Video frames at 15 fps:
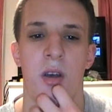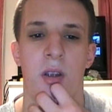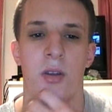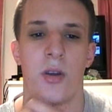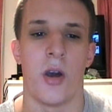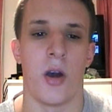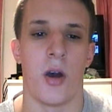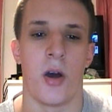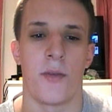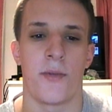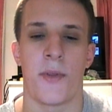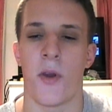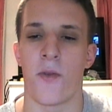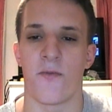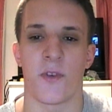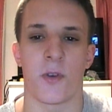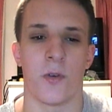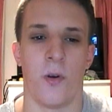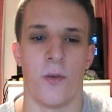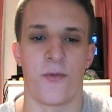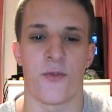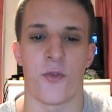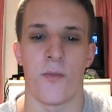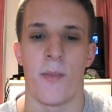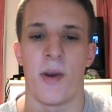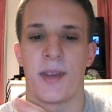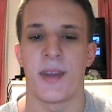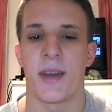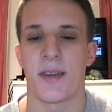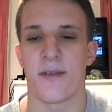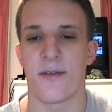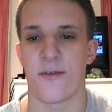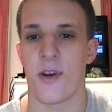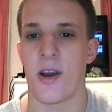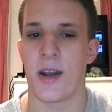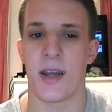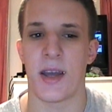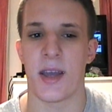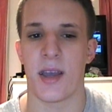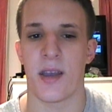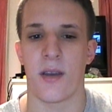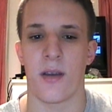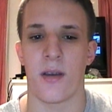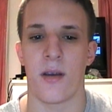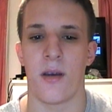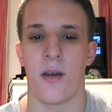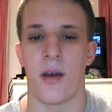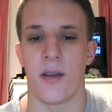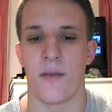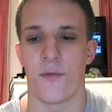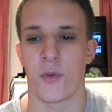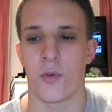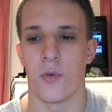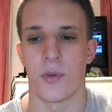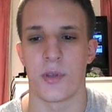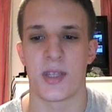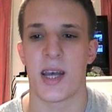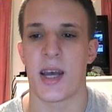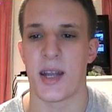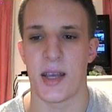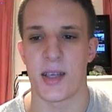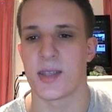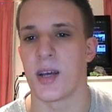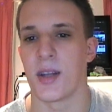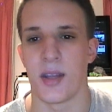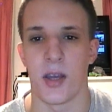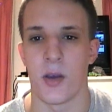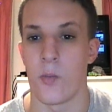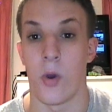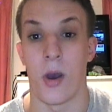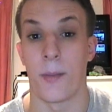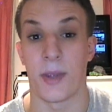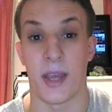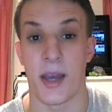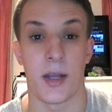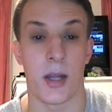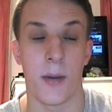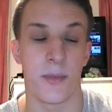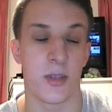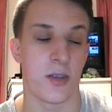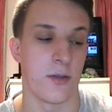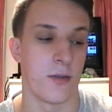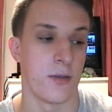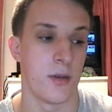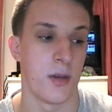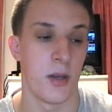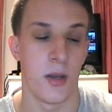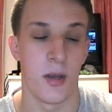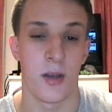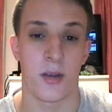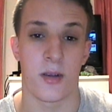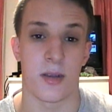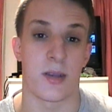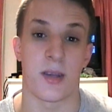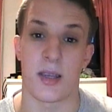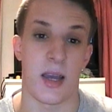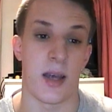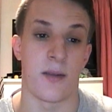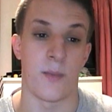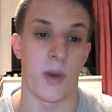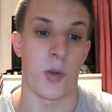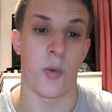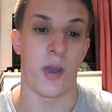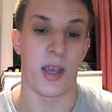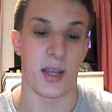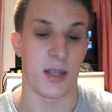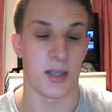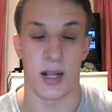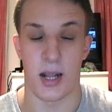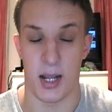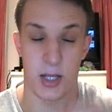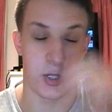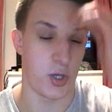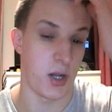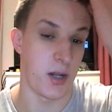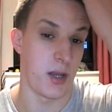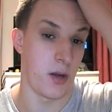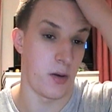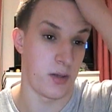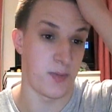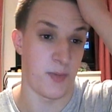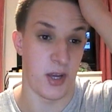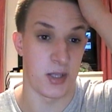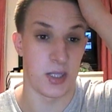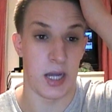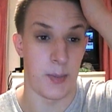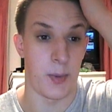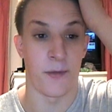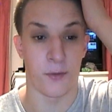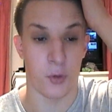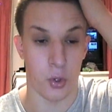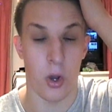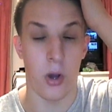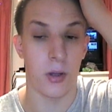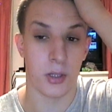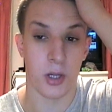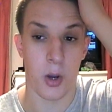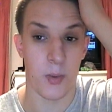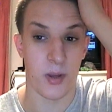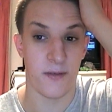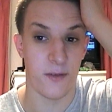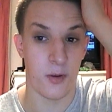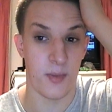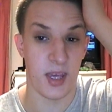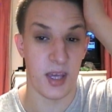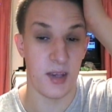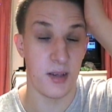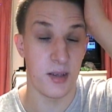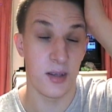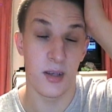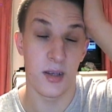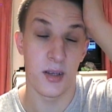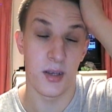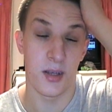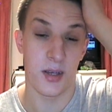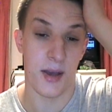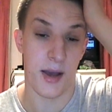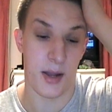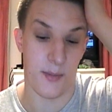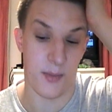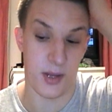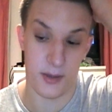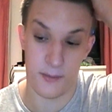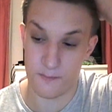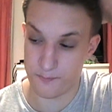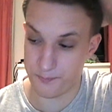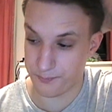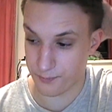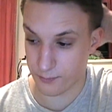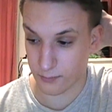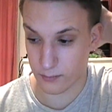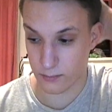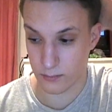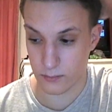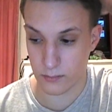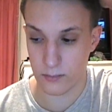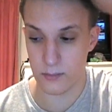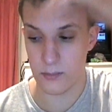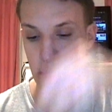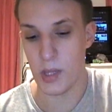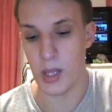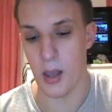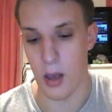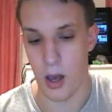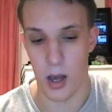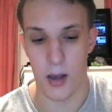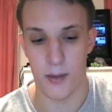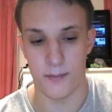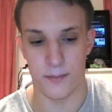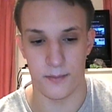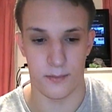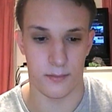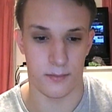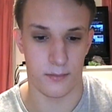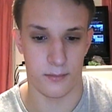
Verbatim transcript: Uh, don't record from Monday to Friday and then record Saturday, Sunday on what I'm getting up to because again my weekends are literally the only spare time I've got going for me at a minute um,